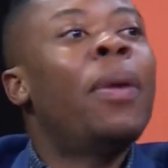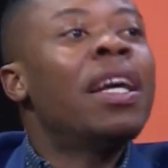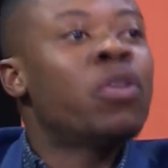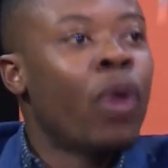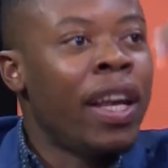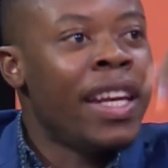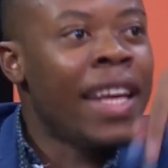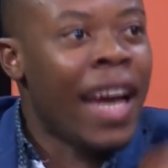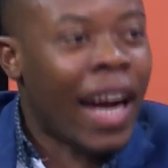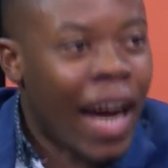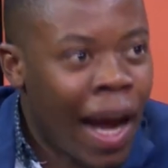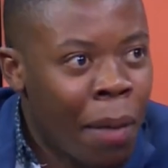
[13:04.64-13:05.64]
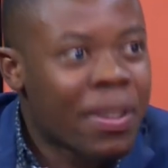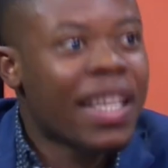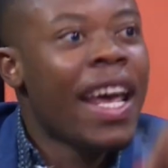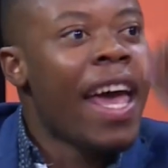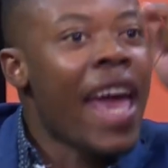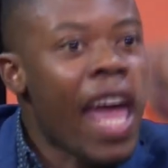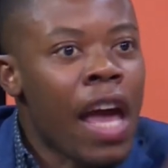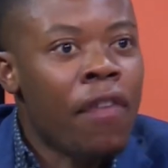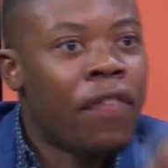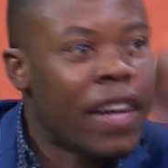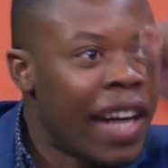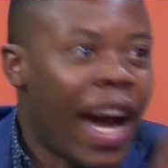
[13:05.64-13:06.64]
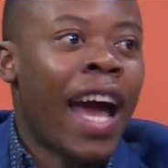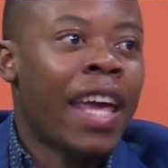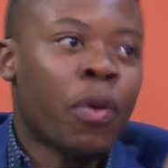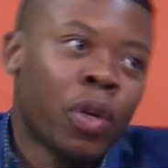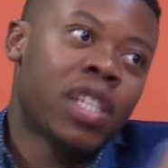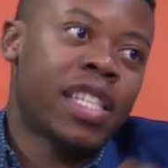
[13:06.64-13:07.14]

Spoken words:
But when he comes, every eye will